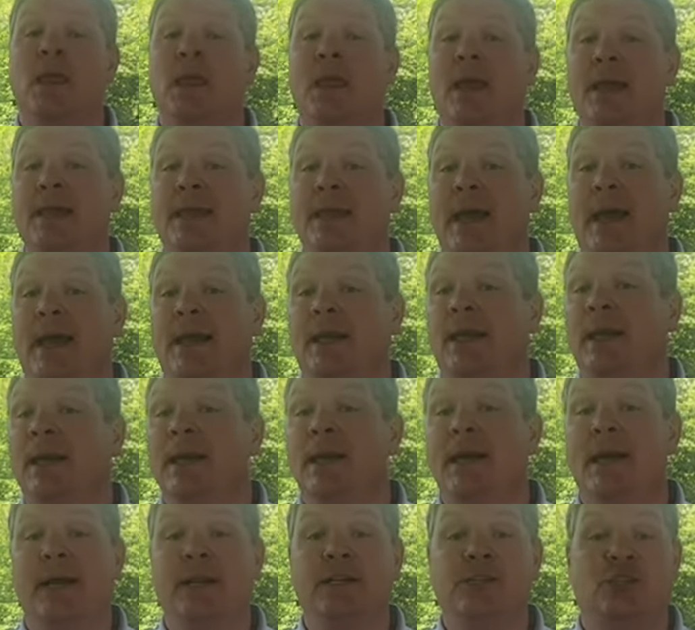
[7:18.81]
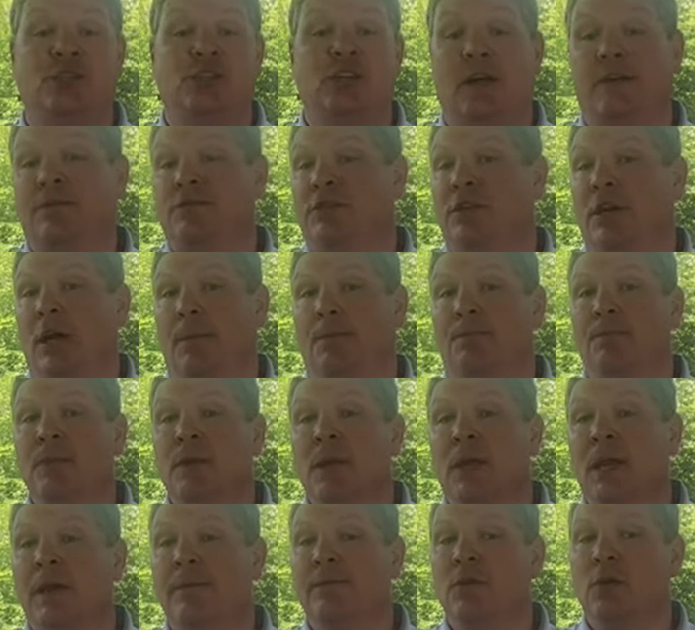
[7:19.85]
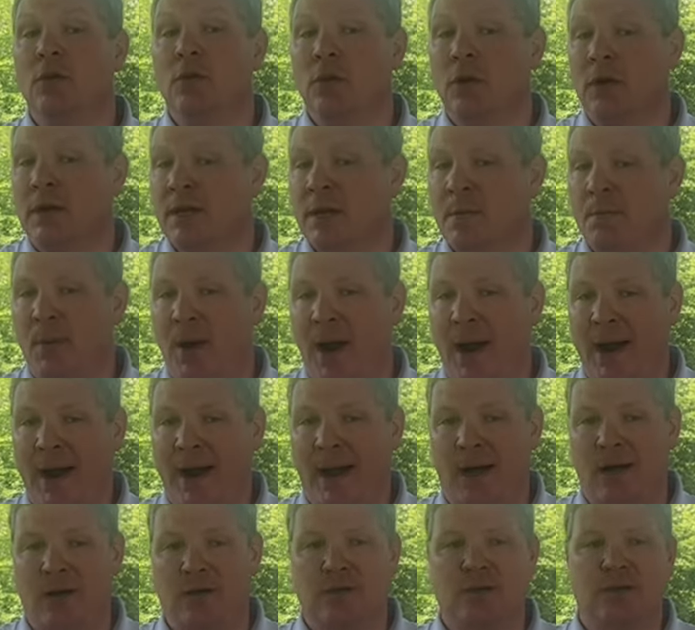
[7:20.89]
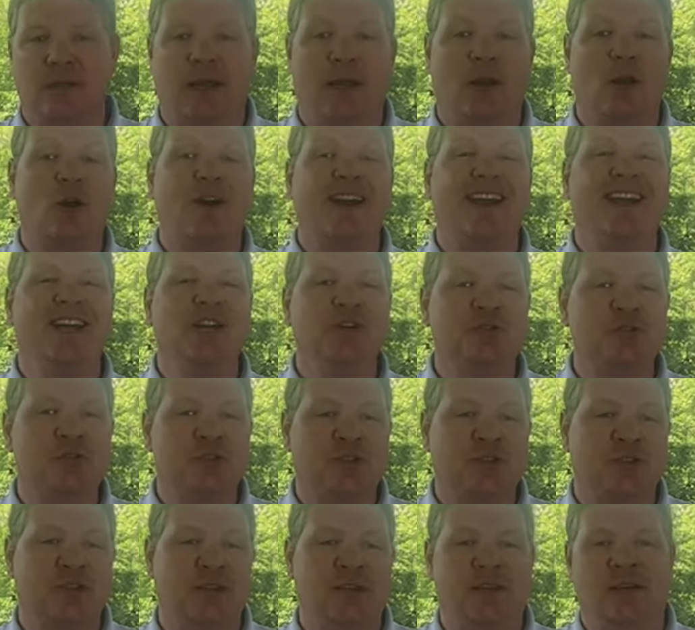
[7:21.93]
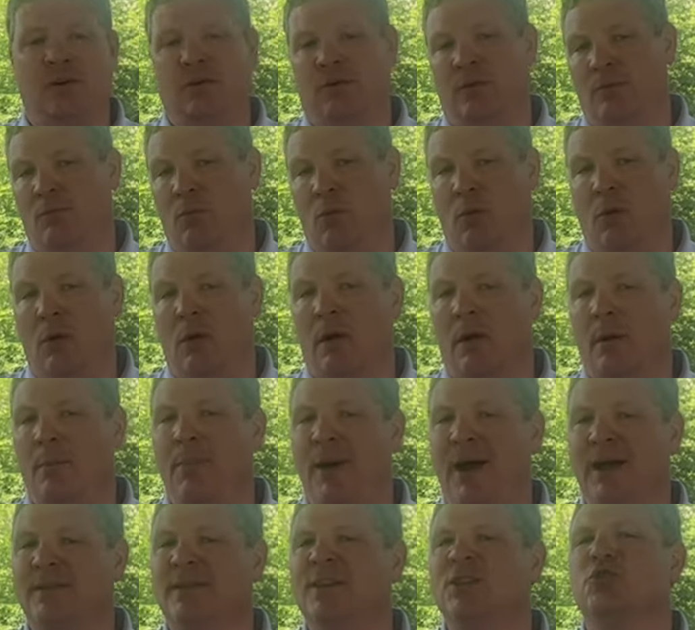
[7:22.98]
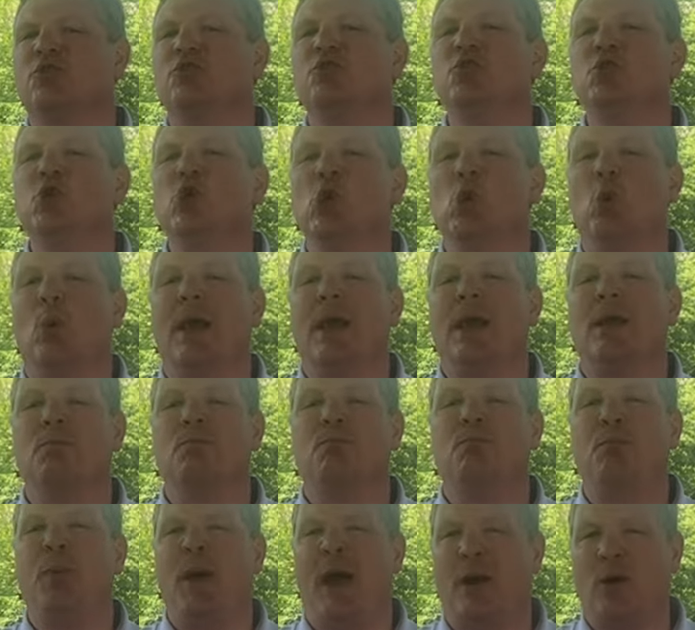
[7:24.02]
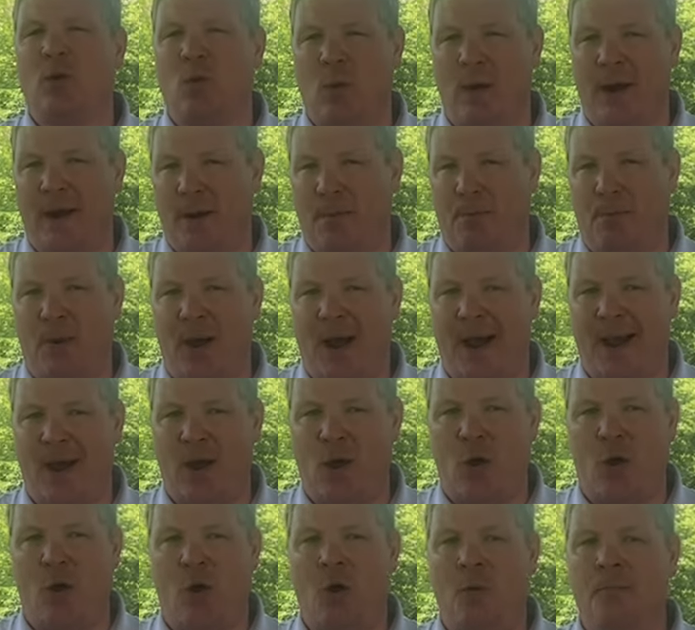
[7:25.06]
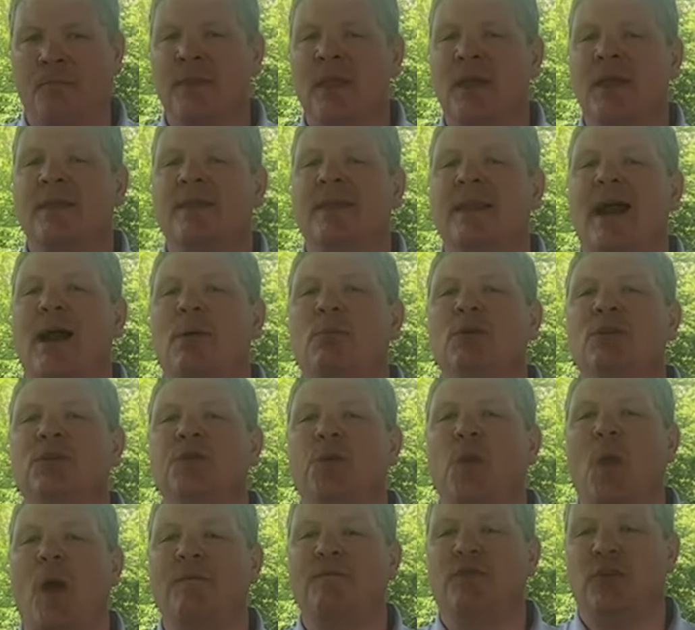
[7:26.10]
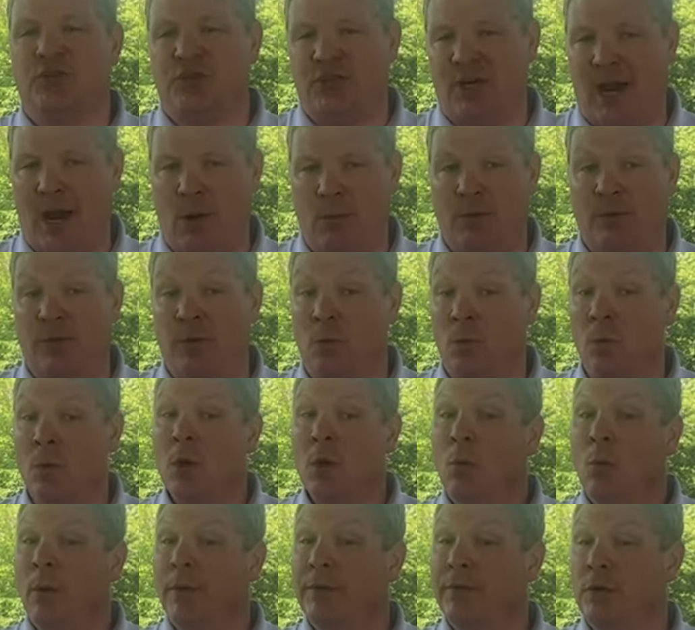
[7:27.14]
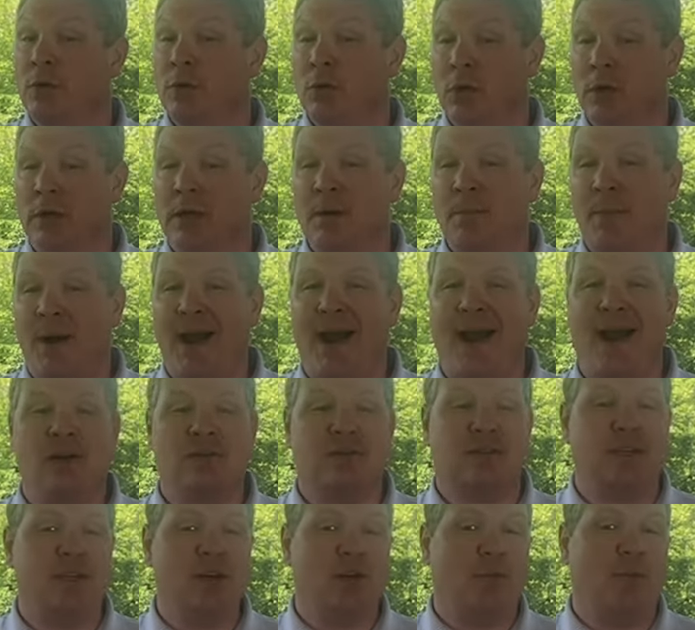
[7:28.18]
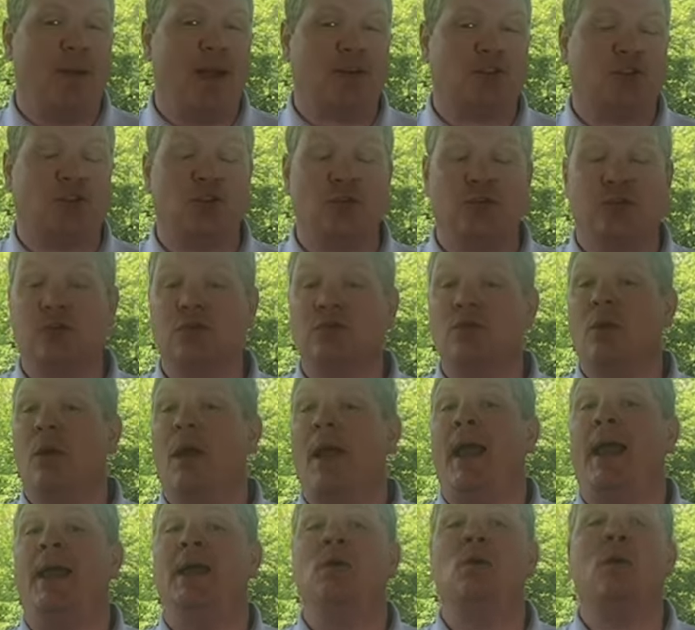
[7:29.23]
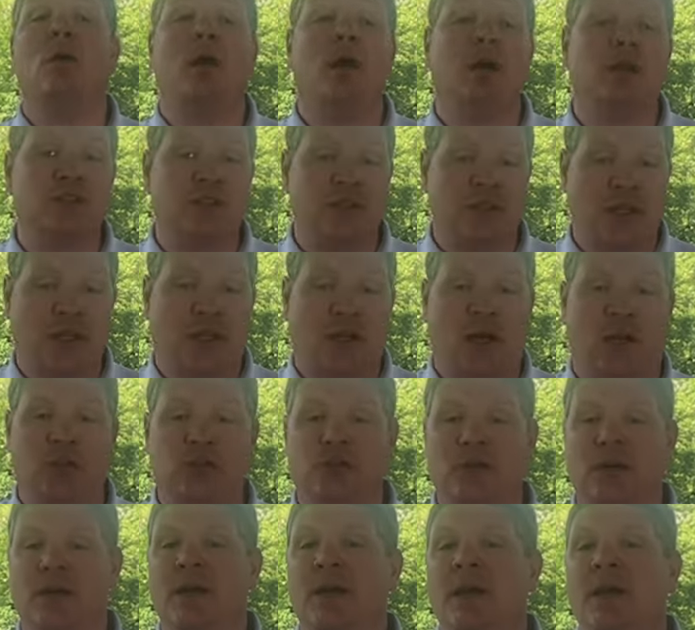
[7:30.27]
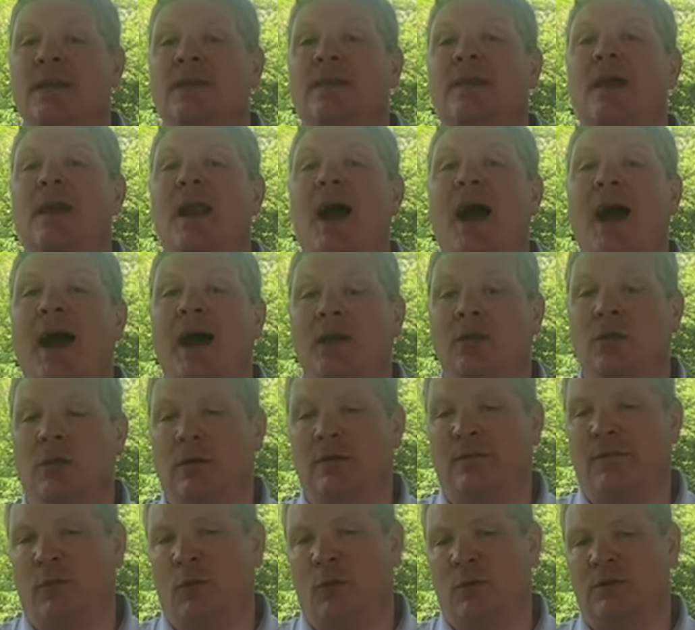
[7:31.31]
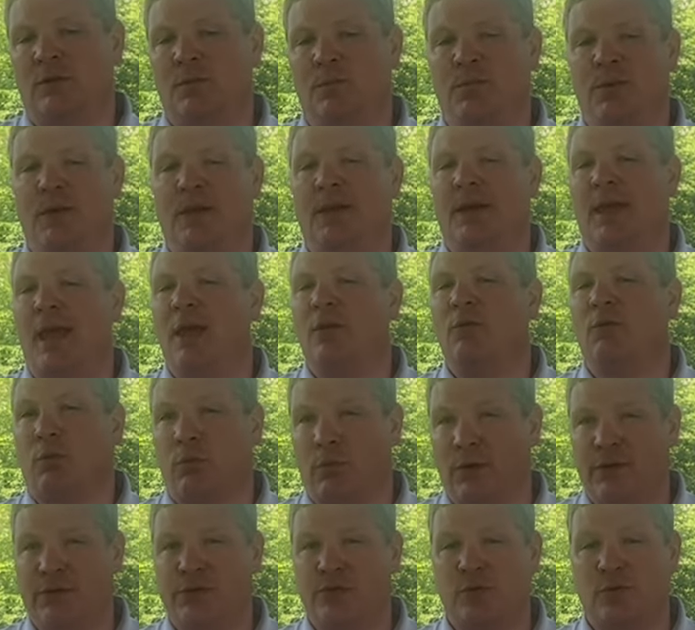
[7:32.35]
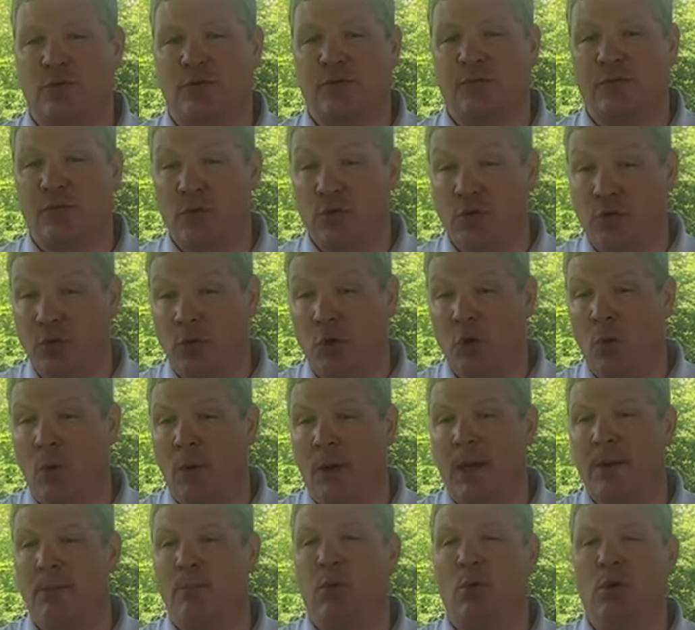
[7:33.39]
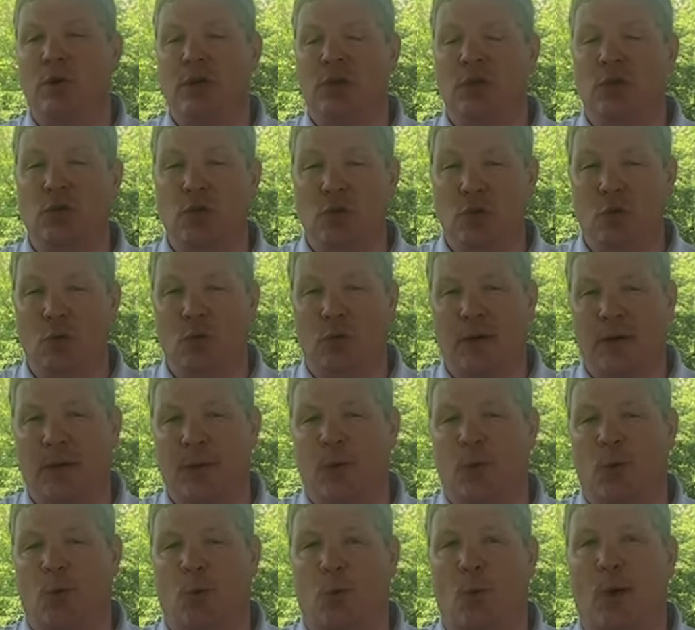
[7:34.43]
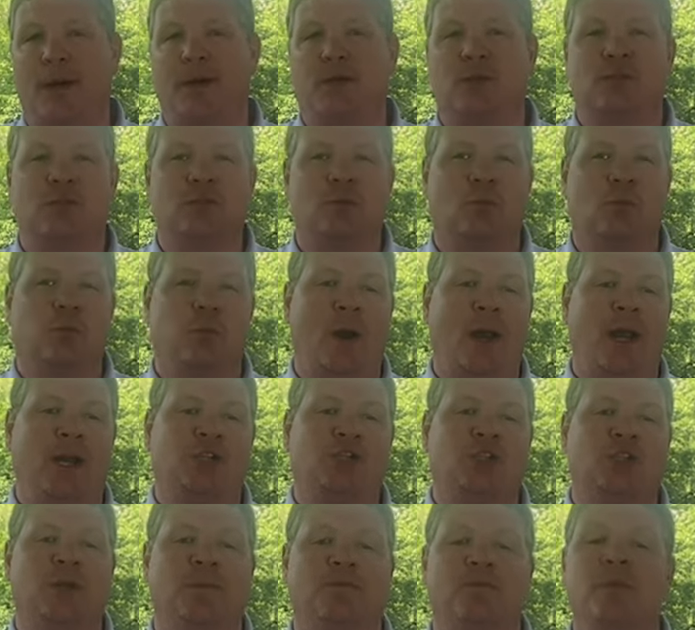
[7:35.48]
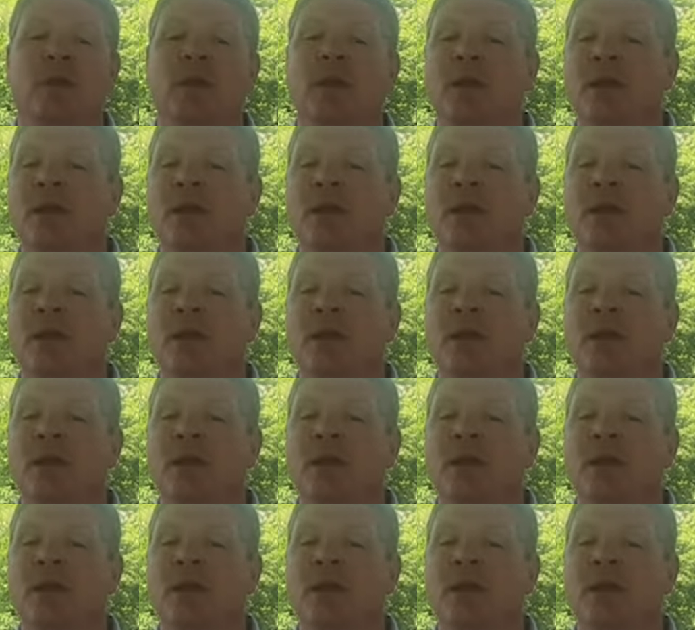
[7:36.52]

Again, it's Jeff Chubb. If you're looking to buy a house and are interested in hearing more about this new and better way to buy a home, then I would love to chat with you. Whether you're looking to buy a house here in Massachusetts or anywhere else in the country, then I look forward to being a resource for you and pointing you in the right direction.